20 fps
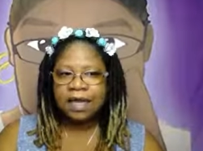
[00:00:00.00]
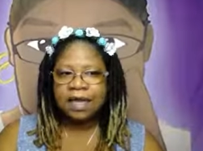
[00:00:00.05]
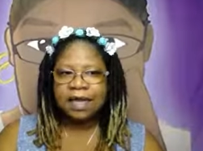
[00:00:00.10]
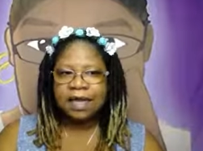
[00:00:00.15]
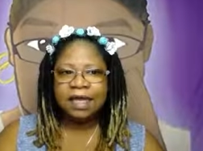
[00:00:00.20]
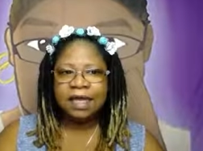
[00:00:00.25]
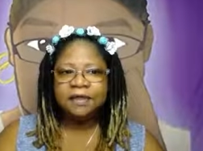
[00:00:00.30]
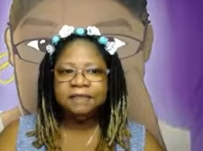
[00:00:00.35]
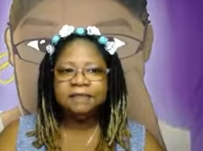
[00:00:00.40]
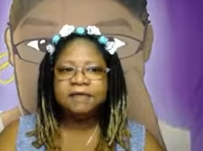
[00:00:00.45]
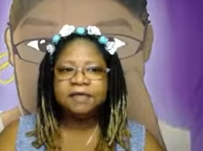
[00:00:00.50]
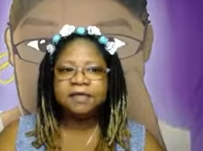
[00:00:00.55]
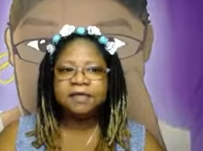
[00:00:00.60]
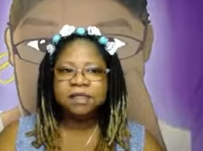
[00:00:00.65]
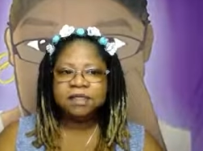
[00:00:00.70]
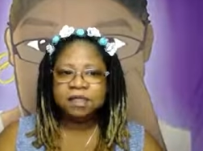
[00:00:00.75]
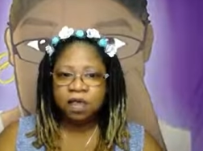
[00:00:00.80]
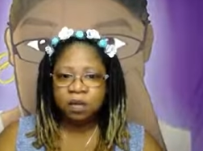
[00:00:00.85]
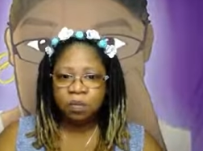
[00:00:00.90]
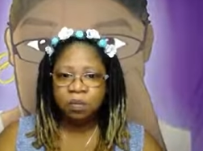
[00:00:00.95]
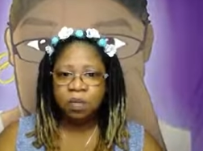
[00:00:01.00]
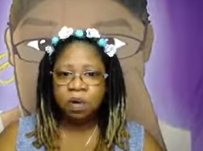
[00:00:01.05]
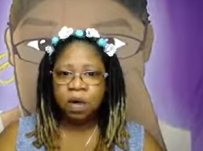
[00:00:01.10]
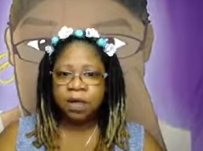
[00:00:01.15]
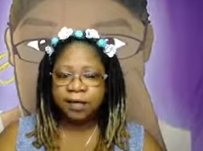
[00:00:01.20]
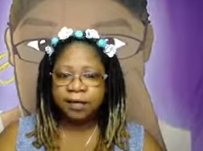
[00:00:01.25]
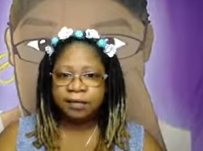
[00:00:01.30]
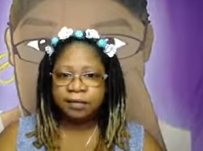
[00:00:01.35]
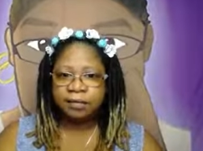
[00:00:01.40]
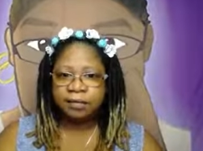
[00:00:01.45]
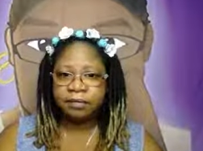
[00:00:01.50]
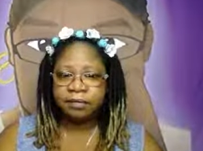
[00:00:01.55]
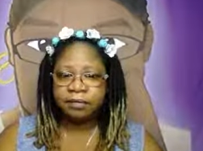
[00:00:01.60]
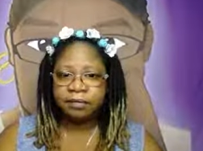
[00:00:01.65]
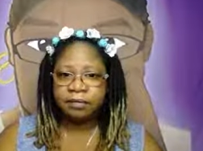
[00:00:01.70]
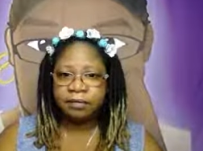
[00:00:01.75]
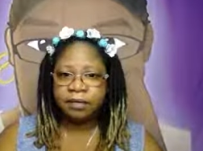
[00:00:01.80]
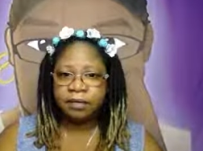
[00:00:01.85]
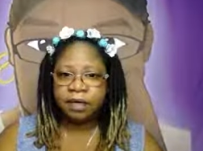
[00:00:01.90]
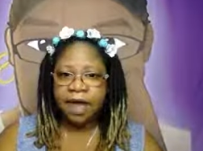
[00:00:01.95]
If someone
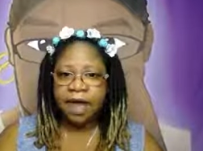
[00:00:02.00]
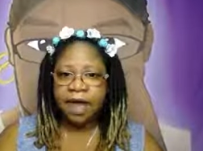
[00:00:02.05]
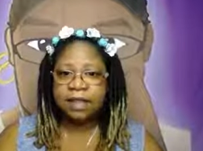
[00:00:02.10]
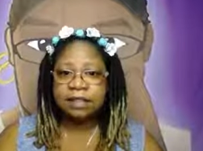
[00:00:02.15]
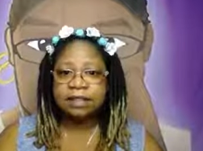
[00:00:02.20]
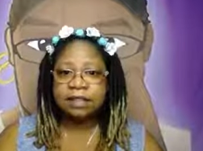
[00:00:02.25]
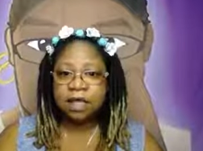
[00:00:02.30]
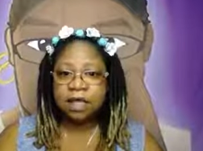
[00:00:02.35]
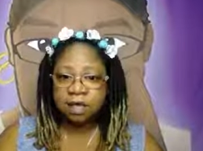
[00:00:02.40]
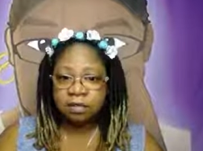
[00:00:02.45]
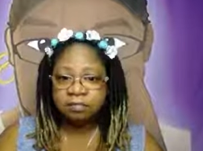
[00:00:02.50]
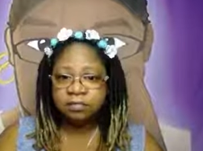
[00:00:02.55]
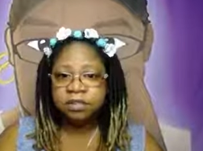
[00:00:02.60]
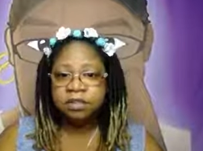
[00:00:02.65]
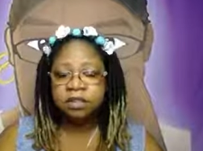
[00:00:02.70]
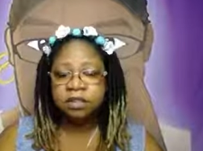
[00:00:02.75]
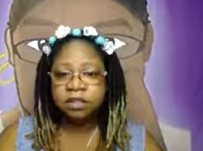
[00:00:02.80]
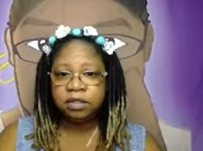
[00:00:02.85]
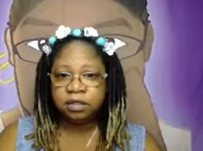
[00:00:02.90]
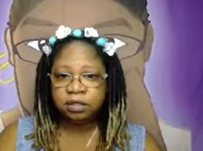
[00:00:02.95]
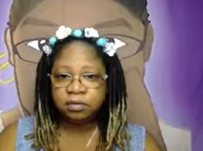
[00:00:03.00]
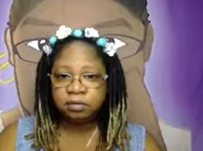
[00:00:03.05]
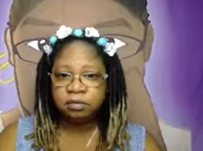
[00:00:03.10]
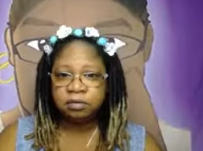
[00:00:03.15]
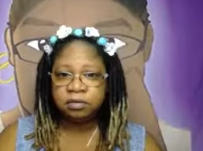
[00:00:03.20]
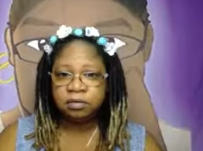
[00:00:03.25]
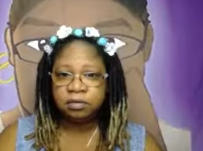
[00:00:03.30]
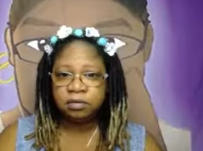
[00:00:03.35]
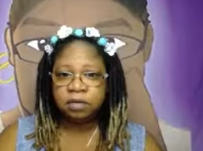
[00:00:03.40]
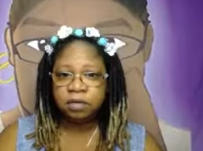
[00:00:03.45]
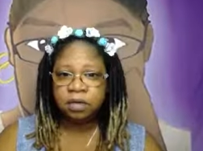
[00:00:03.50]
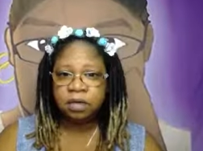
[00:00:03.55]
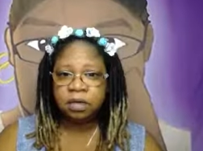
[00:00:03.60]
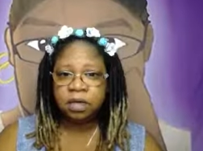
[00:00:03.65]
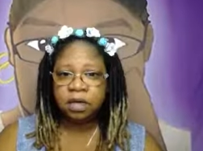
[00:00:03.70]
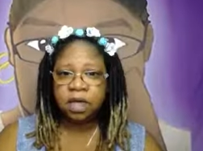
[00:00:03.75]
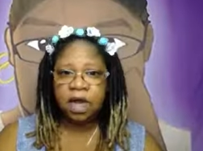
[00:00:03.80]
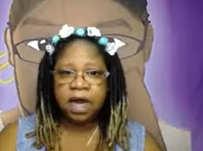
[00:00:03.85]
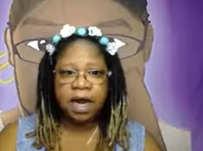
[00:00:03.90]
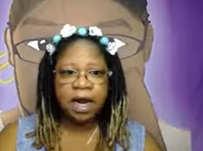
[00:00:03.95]
has come to you
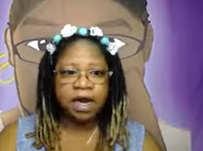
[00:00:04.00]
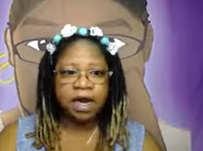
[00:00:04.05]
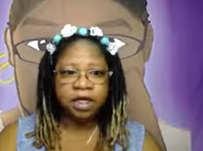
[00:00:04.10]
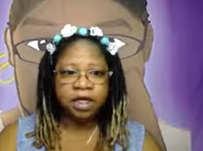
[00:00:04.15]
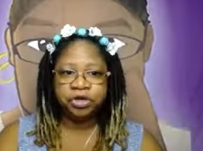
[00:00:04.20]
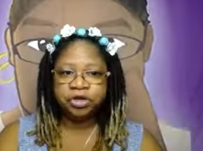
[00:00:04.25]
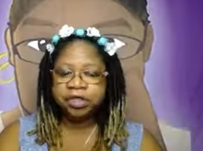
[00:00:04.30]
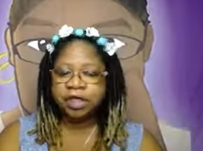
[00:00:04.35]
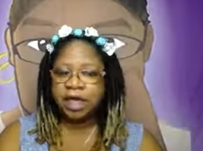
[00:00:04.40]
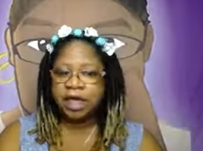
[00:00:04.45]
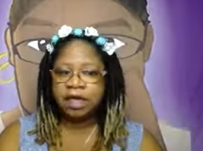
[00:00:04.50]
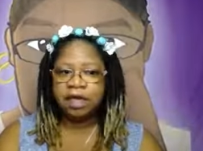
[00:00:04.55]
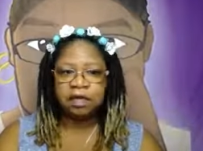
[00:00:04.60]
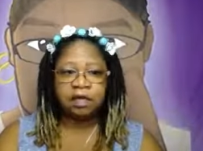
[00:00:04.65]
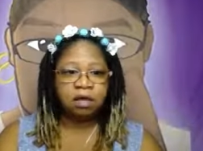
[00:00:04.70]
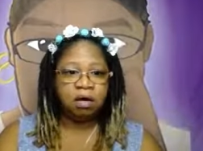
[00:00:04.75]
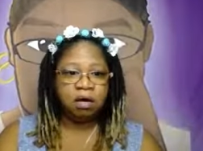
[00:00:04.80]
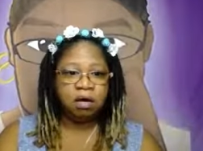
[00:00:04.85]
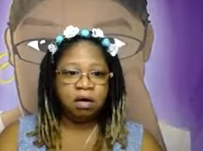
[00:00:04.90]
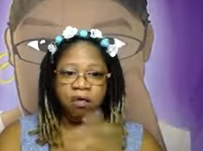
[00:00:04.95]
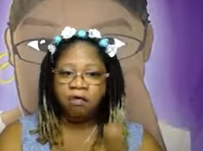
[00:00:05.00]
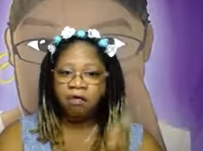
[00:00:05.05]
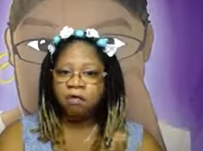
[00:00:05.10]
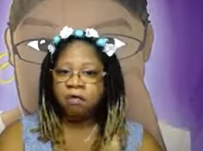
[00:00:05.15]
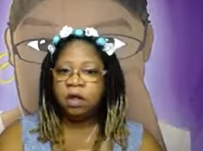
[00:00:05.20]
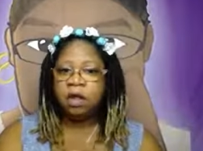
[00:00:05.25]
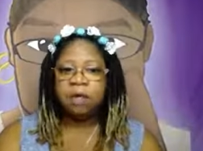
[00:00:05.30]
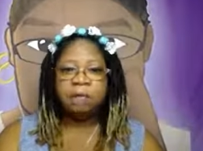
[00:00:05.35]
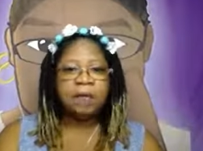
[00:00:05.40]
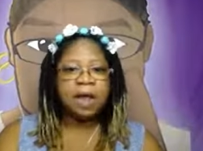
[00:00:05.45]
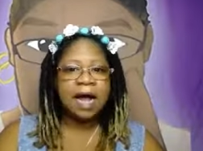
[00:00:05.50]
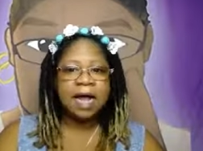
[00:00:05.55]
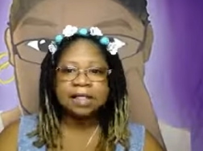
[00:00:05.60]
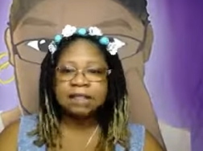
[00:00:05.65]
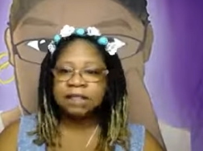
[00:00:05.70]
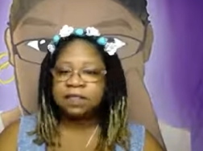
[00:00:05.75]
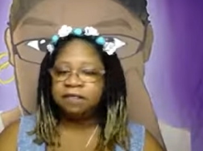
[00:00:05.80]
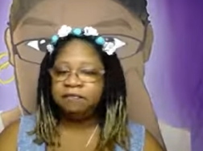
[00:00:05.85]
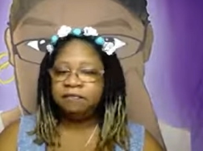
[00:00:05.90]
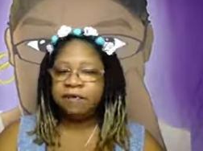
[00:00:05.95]
and you're taking the whole
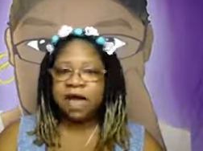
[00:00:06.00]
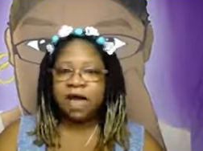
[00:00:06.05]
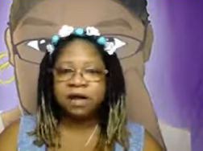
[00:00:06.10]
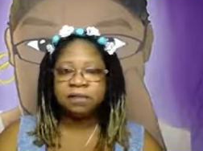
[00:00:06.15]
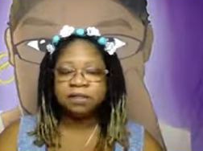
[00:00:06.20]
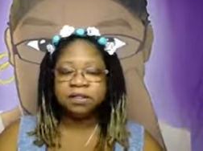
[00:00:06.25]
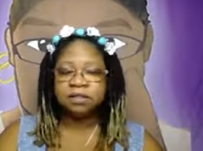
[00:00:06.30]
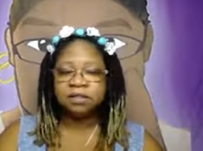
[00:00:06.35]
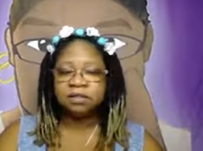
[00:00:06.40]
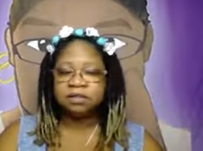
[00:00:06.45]
positive vibes